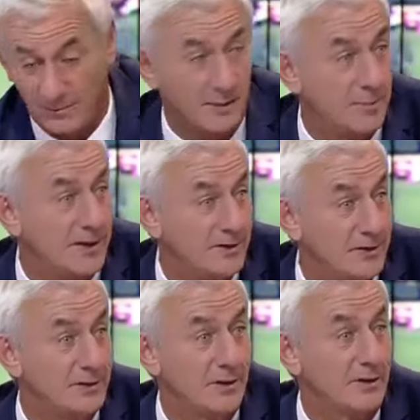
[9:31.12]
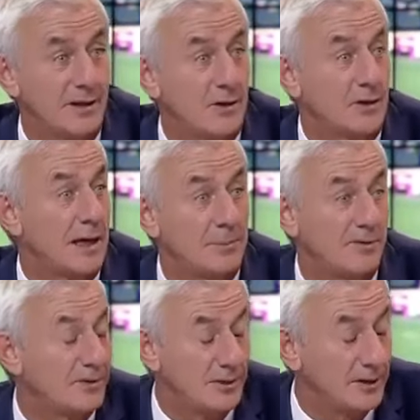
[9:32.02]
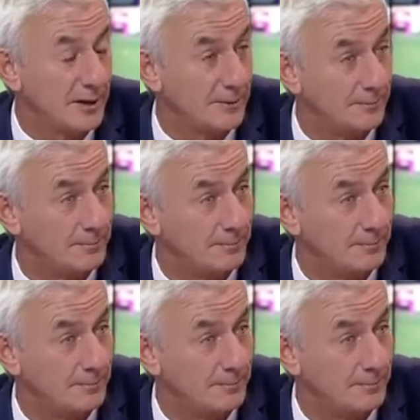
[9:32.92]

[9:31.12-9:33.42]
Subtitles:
my opinion, they're not capable of doing that yet.